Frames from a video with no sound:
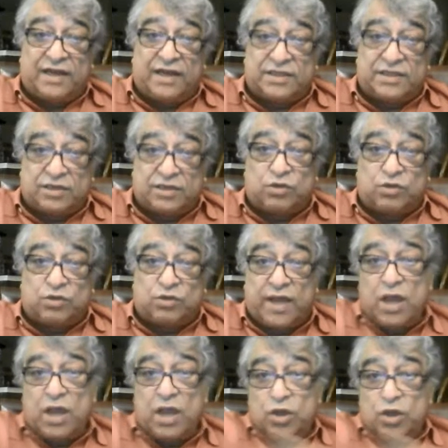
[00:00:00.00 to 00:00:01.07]
a certain
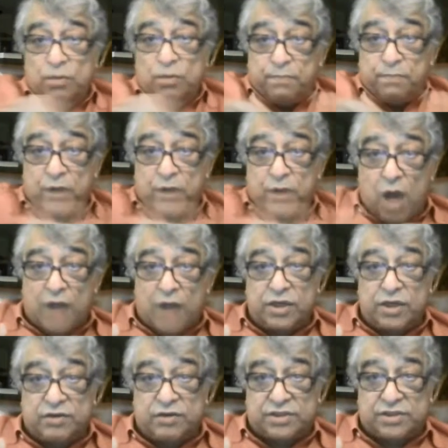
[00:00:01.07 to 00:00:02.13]
way, you block
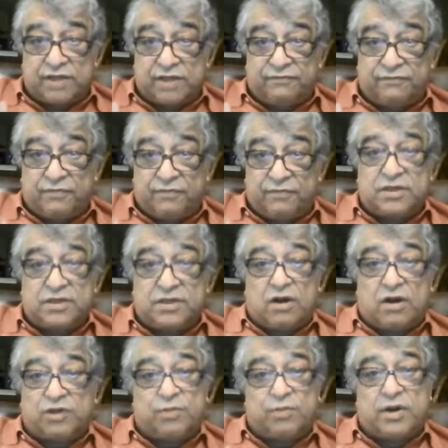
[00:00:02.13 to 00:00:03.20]
yourself from these
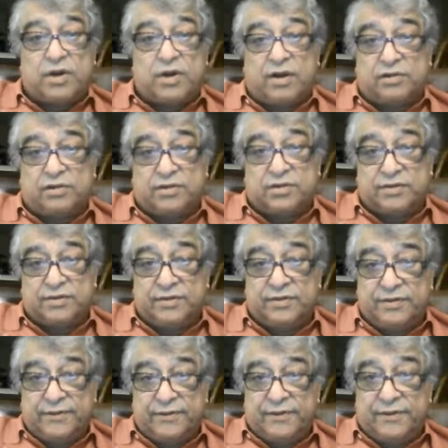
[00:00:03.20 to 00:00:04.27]
Akash particles.
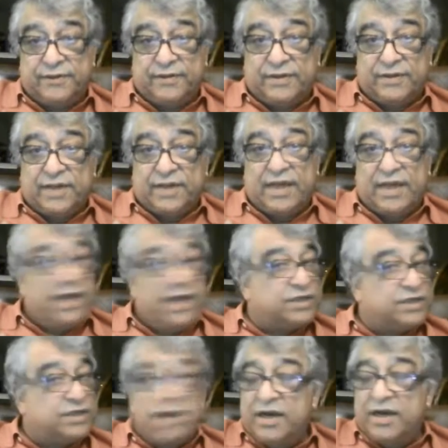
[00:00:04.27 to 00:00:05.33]
Okay?
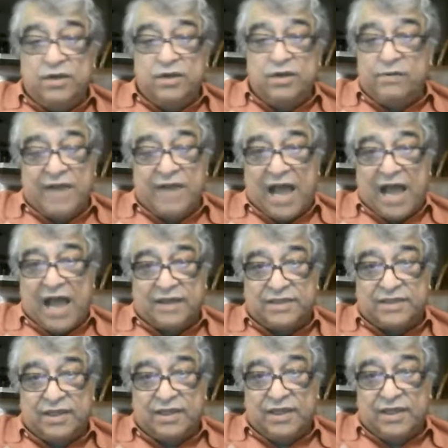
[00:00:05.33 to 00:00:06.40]
It's not in your
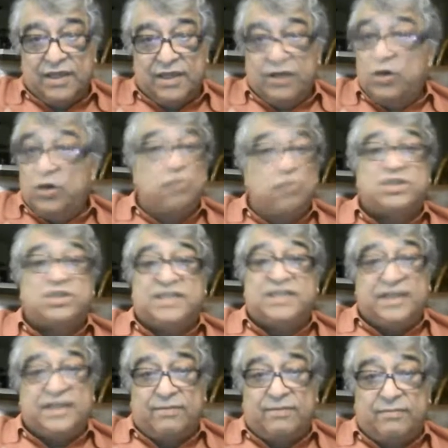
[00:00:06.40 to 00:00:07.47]
reality. You don't
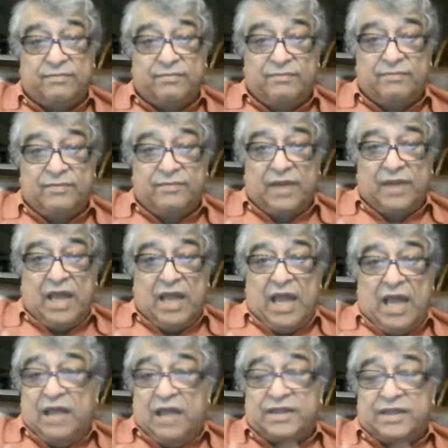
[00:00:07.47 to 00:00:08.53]
see them.
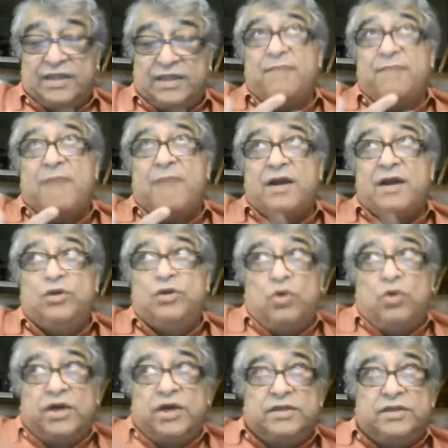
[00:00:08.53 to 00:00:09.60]
Think about it,
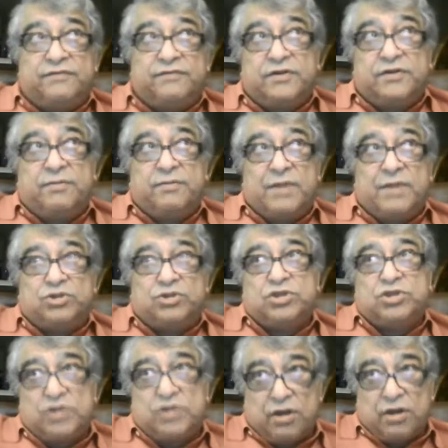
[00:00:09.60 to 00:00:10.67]
you're in a different
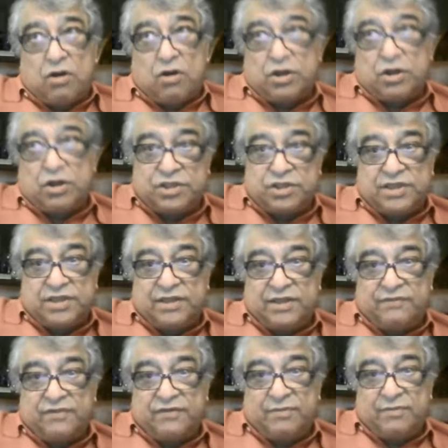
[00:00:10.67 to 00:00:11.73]
dimensions, the Akash is in a
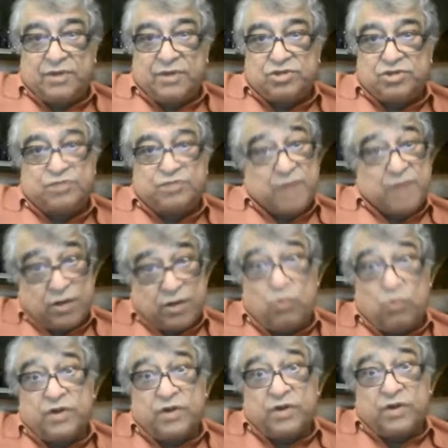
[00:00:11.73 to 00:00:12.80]
different dimensions, but I don't
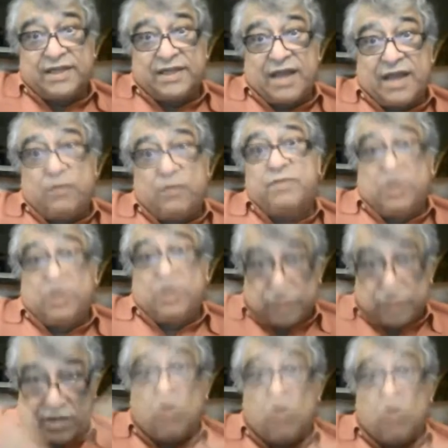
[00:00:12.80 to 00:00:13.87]
want to think that way because
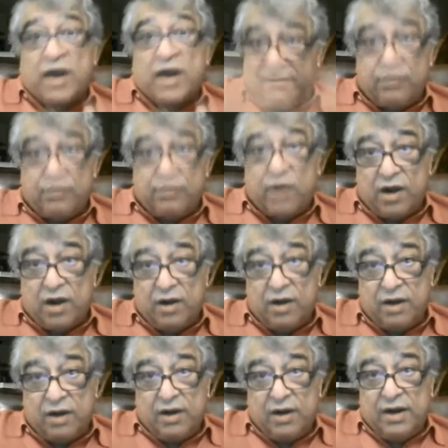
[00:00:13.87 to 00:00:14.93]
they are everywhere.
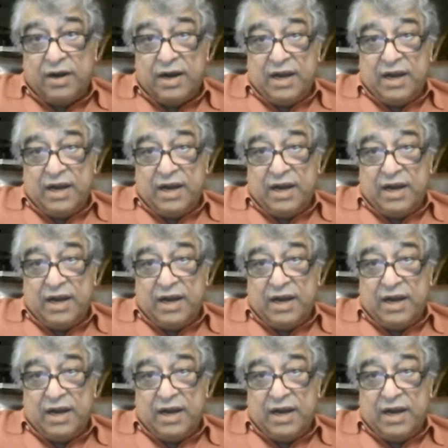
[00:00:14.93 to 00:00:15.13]
Mm-hmm.